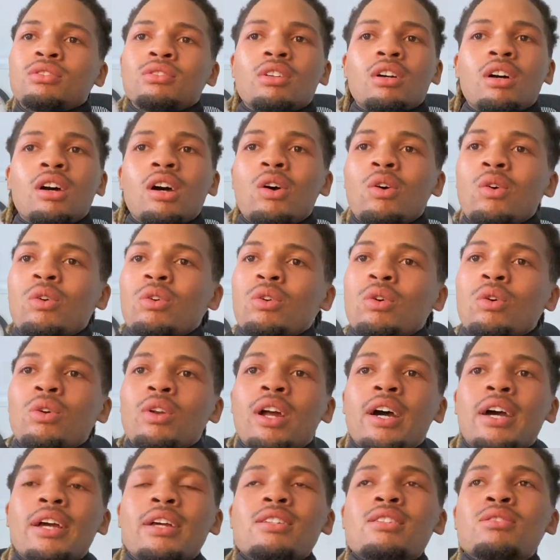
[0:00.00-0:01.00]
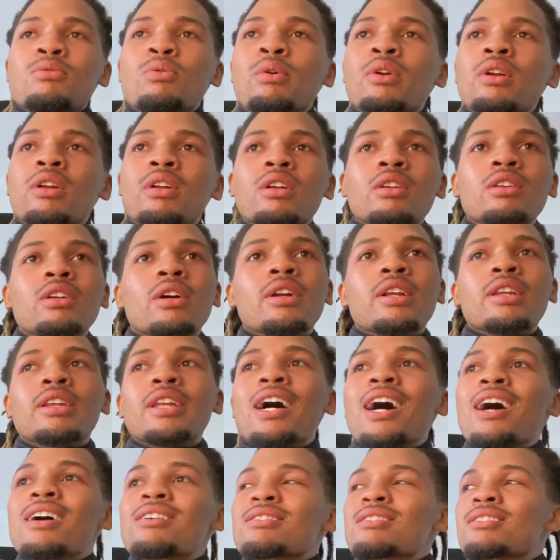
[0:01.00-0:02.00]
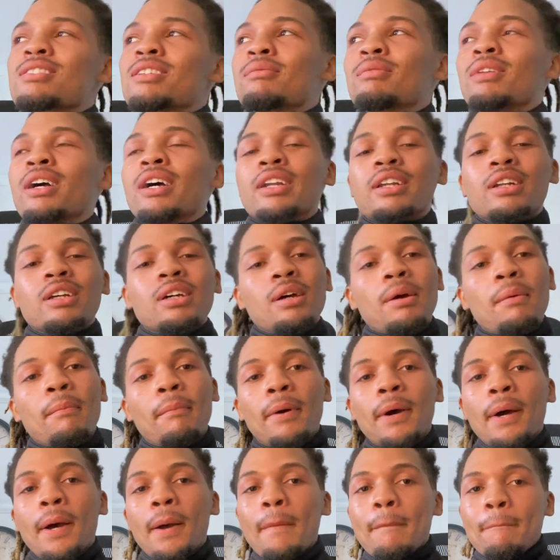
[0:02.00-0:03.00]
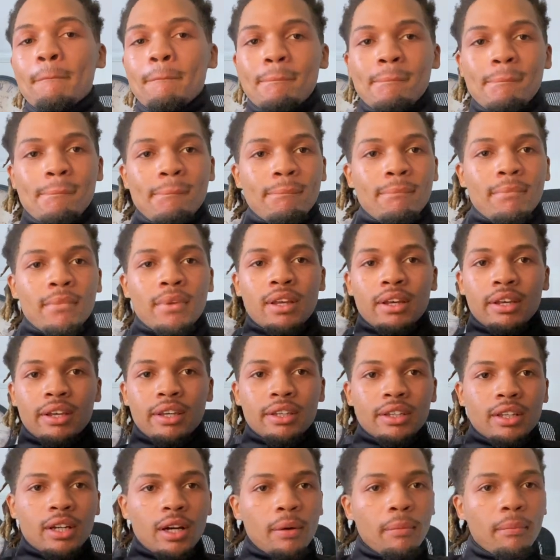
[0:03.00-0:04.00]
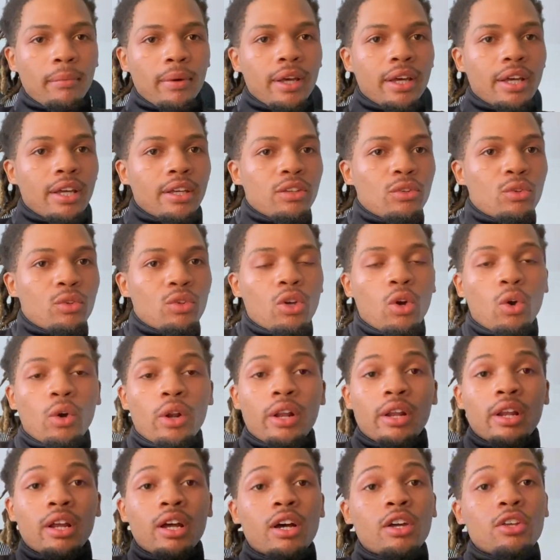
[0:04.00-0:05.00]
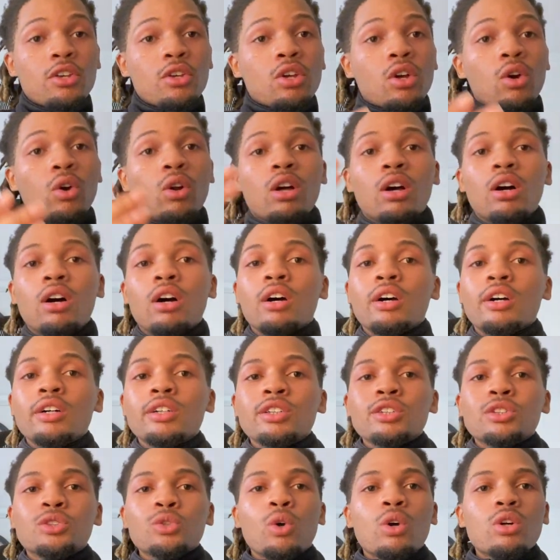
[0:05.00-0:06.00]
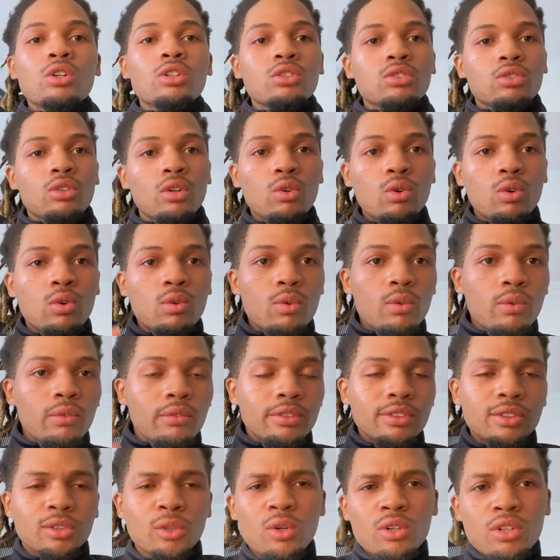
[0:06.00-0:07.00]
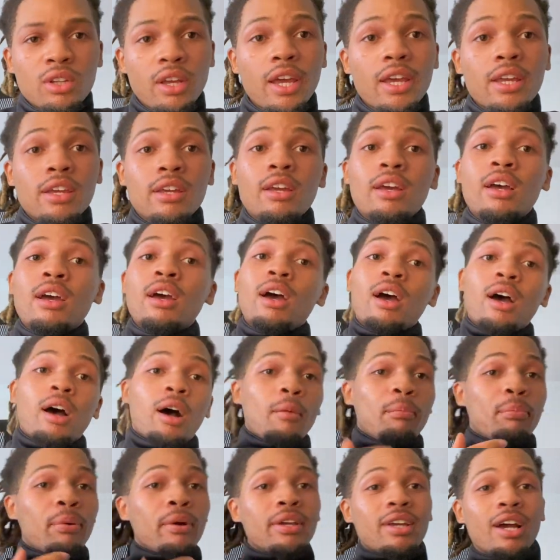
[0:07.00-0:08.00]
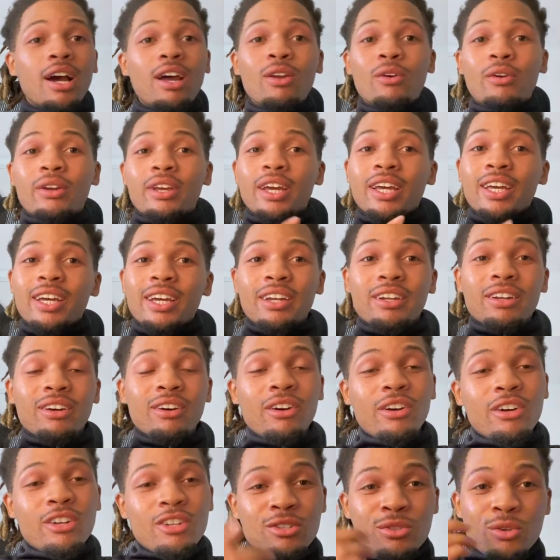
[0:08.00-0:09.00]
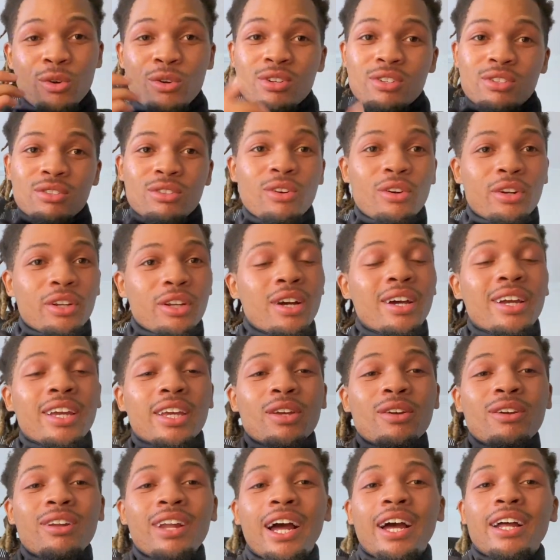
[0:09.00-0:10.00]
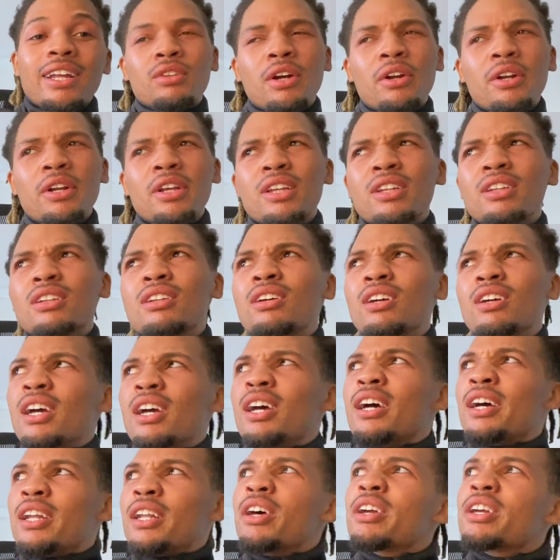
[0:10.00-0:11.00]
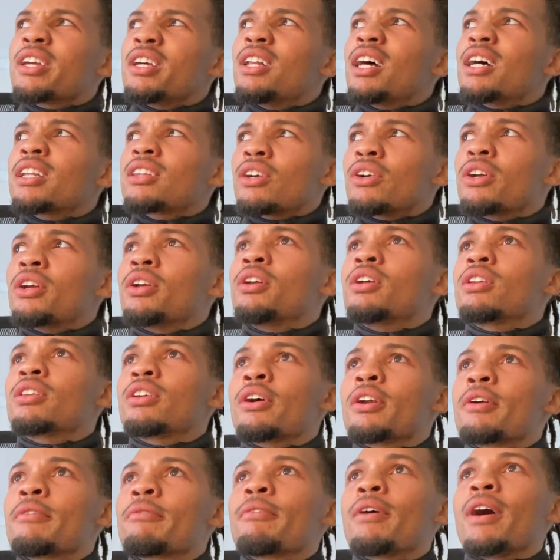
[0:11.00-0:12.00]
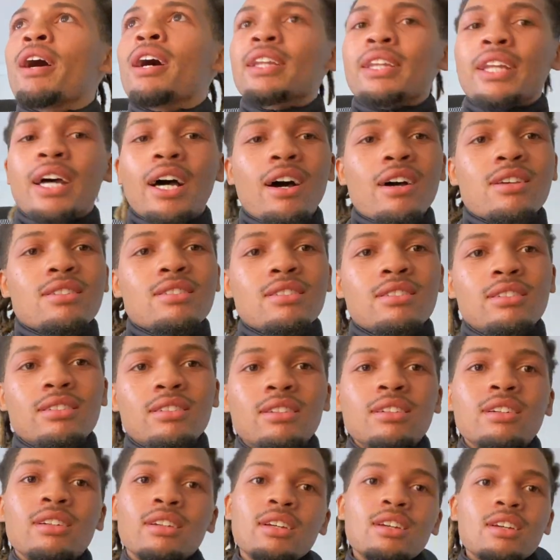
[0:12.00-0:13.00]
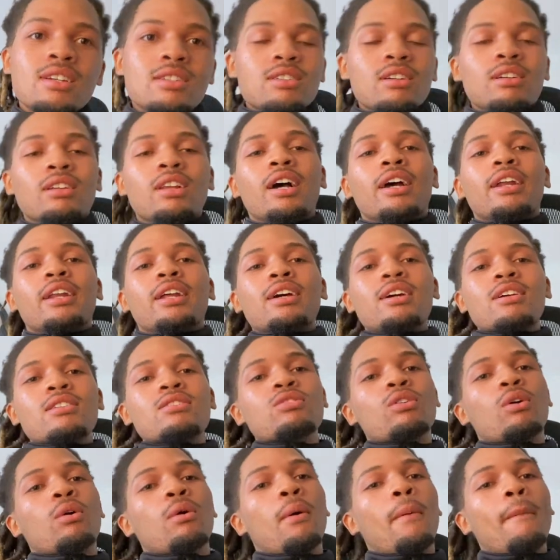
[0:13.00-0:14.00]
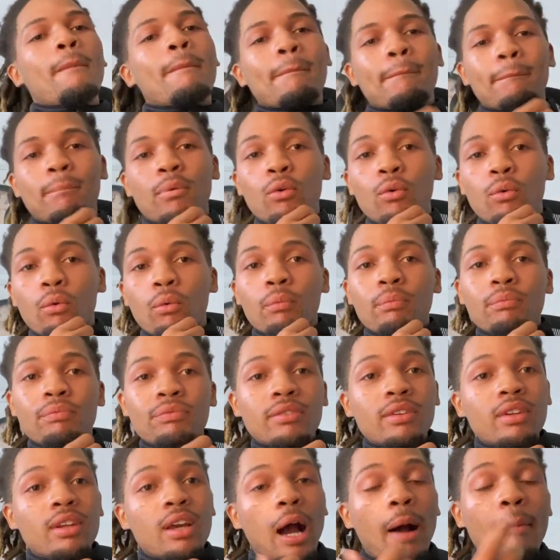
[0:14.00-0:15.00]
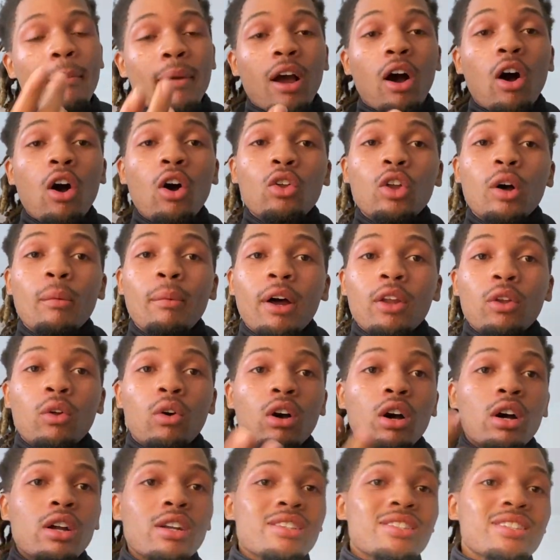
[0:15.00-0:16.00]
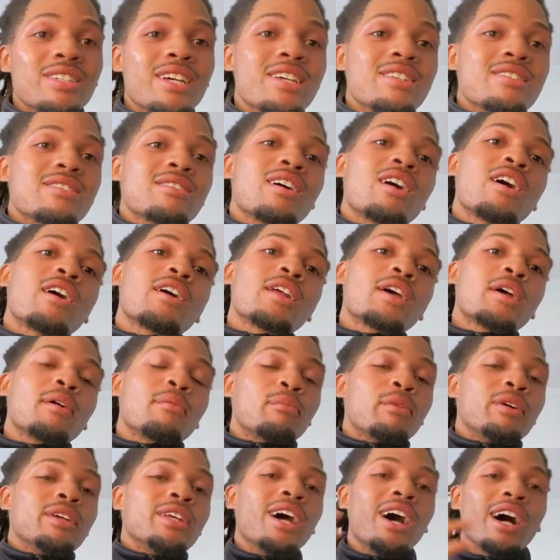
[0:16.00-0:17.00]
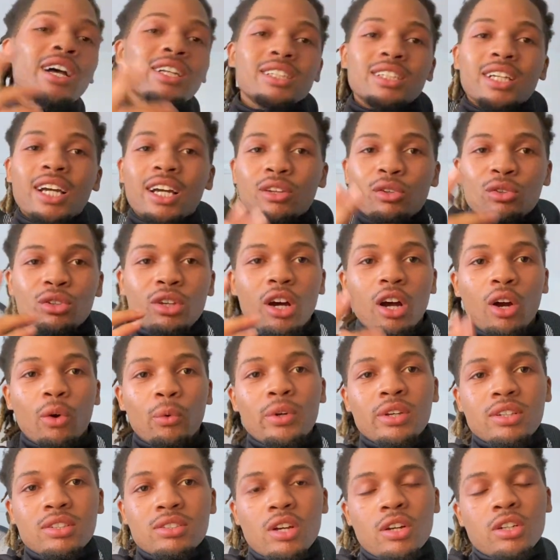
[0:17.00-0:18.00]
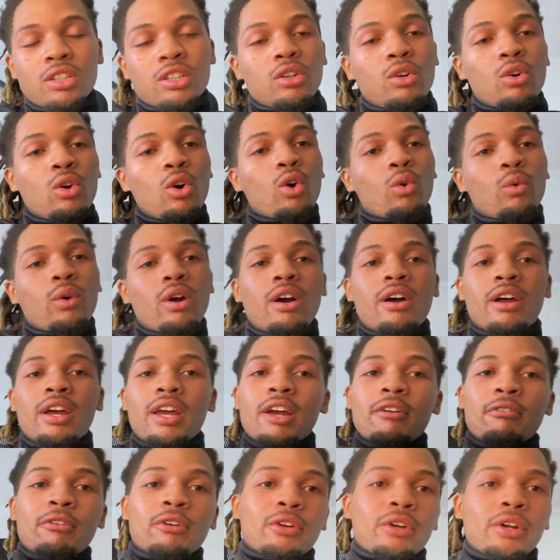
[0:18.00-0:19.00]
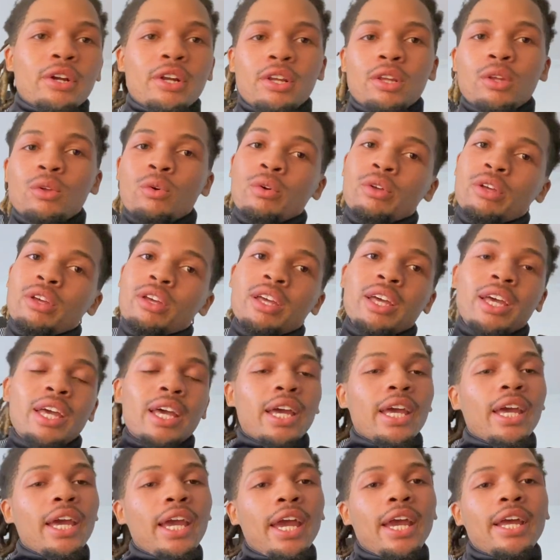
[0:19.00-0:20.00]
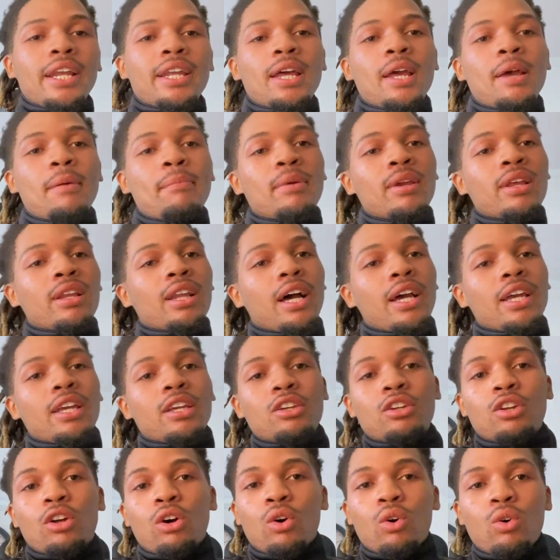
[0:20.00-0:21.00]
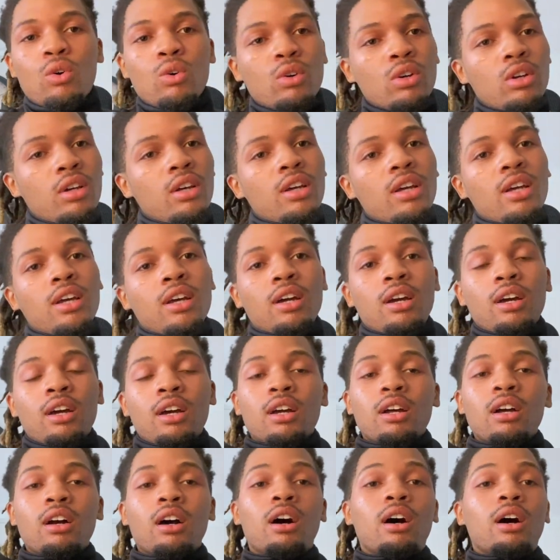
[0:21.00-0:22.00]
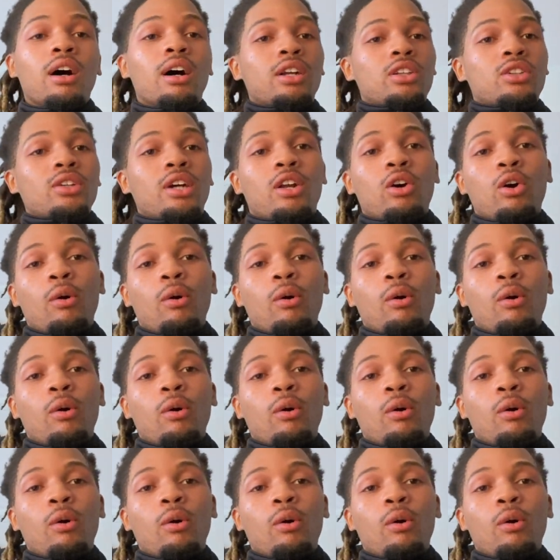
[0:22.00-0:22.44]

I don't know, like 20 to 30,000, something like that. But yeah, man, you can go to there, you can go to Georgia's own, I'm putting y'all on game now. Georgia's own, they'll give you like 30, they'll give like 30 to 35,000, something like that. So boom. I mean, I don't know about no other states and all that, but y'all just gotta do y'all research and go around every credit union and then be like, you know, try to